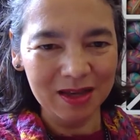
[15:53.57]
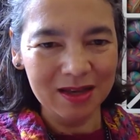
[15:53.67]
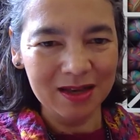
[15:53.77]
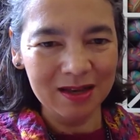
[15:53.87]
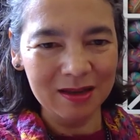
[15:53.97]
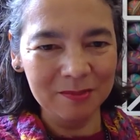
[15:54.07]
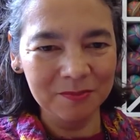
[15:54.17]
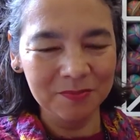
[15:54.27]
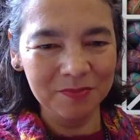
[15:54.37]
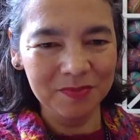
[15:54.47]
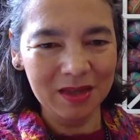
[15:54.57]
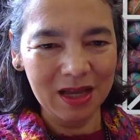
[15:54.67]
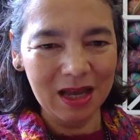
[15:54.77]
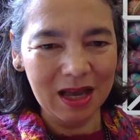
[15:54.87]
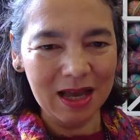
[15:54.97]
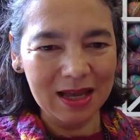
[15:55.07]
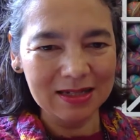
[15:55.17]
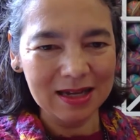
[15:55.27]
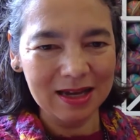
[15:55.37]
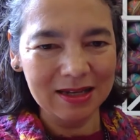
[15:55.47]

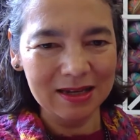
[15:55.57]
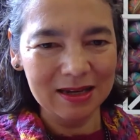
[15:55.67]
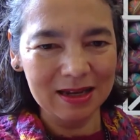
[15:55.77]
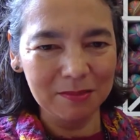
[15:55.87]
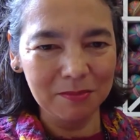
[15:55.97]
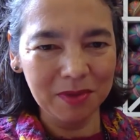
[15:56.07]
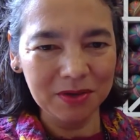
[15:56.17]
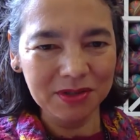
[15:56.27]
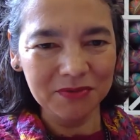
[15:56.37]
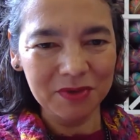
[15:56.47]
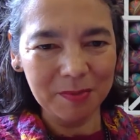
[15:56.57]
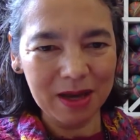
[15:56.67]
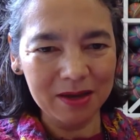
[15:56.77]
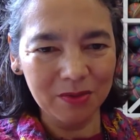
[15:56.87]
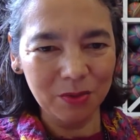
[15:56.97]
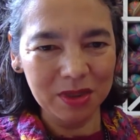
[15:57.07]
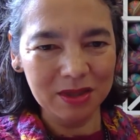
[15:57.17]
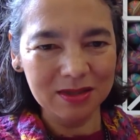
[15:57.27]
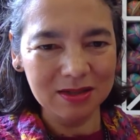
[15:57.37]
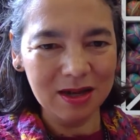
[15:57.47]
And I knit most of the pattern with
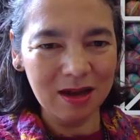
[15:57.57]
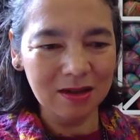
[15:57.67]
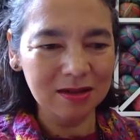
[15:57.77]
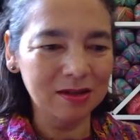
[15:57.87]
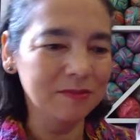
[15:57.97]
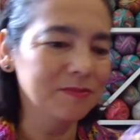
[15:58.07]
this dark.